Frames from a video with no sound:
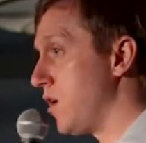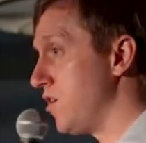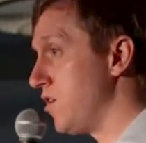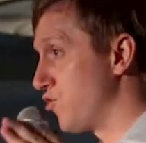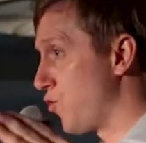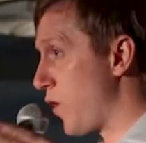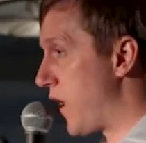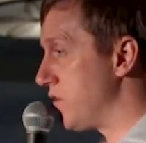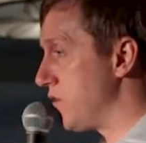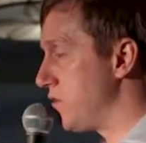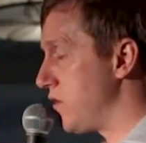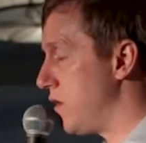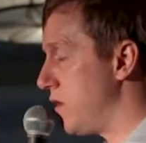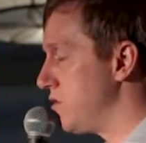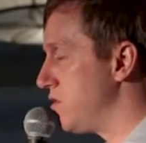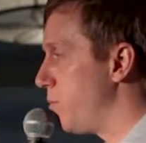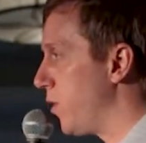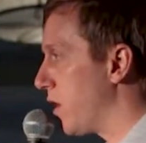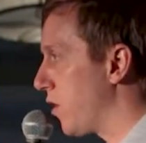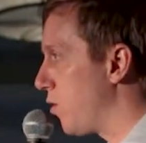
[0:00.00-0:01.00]
His
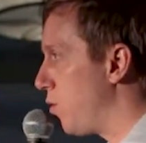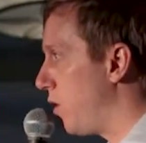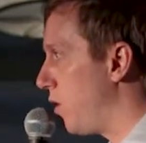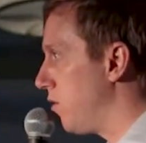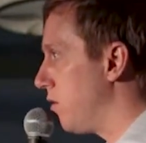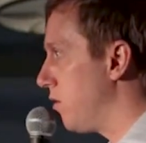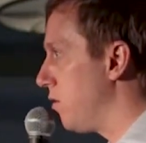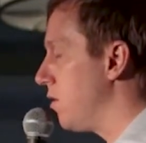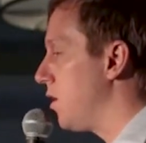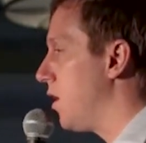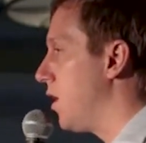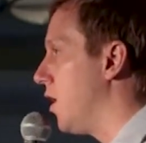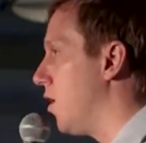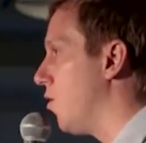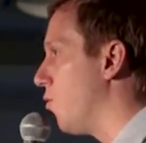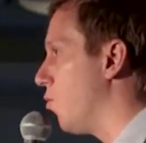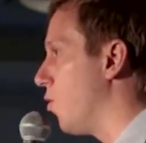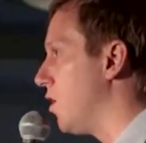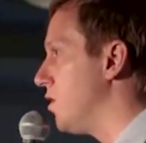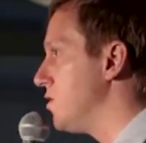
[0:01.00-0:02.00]
grandson's a Bitcoiner,
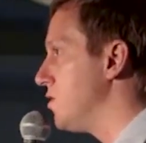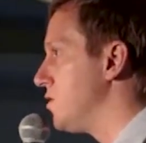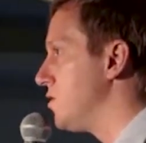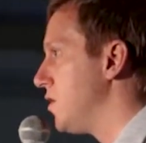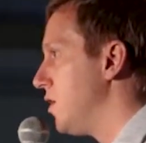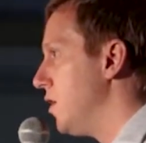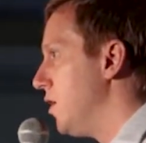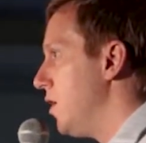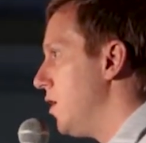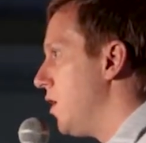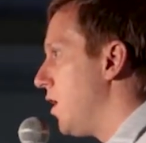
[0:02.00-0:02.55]
runs